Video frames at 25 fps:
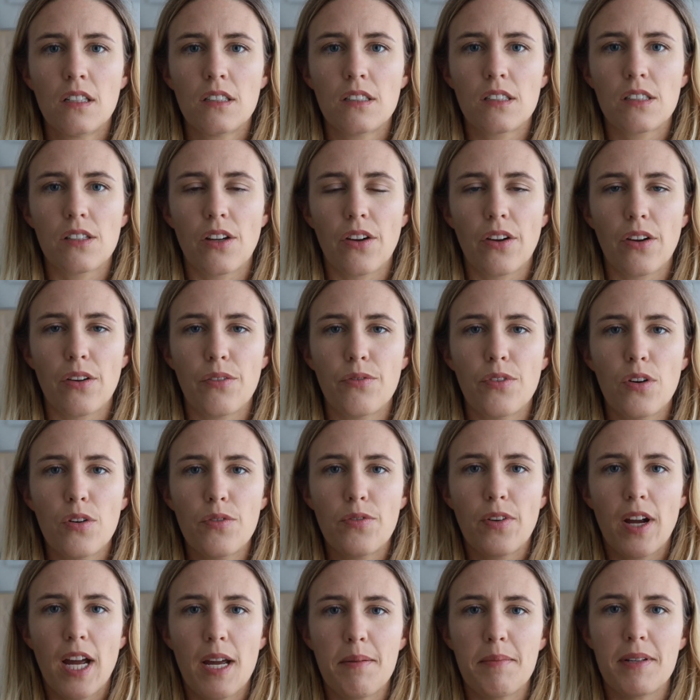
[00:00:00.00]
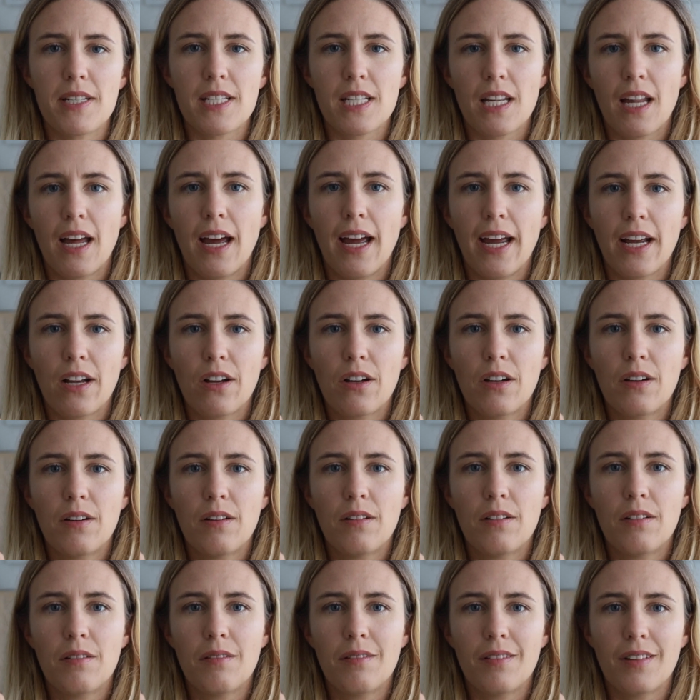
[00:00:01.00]
So full frame is like
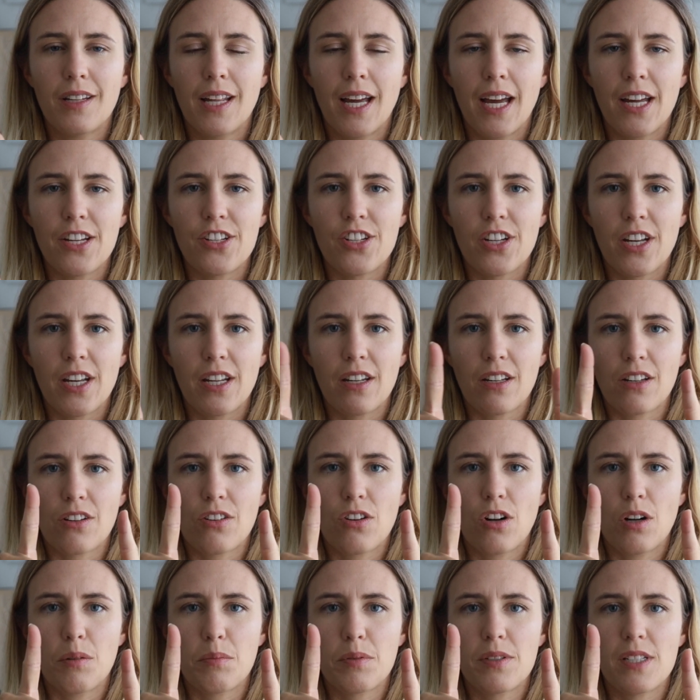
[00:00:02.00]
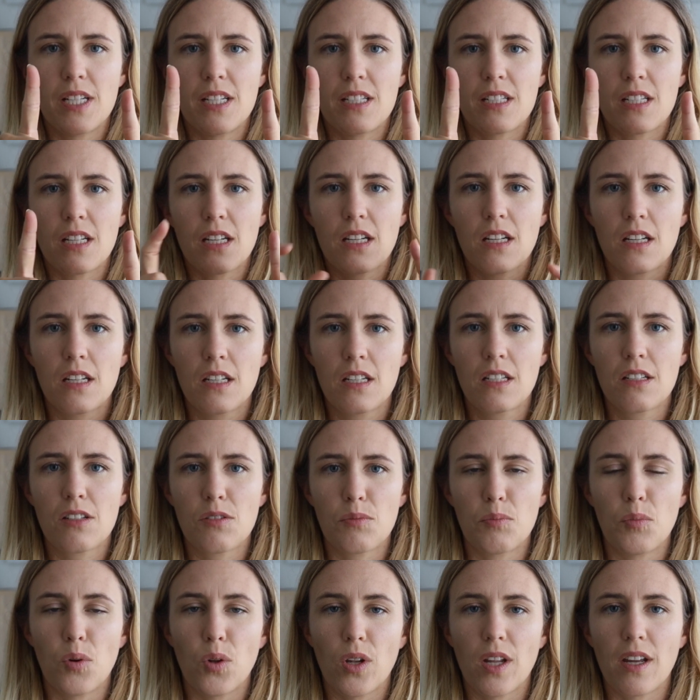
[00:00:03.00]
larger and cropped sensor
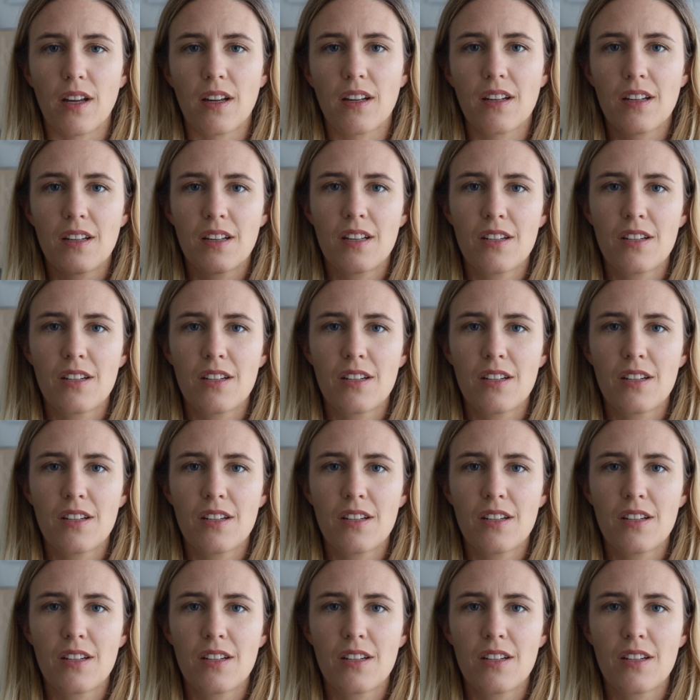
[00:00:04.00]
smaller,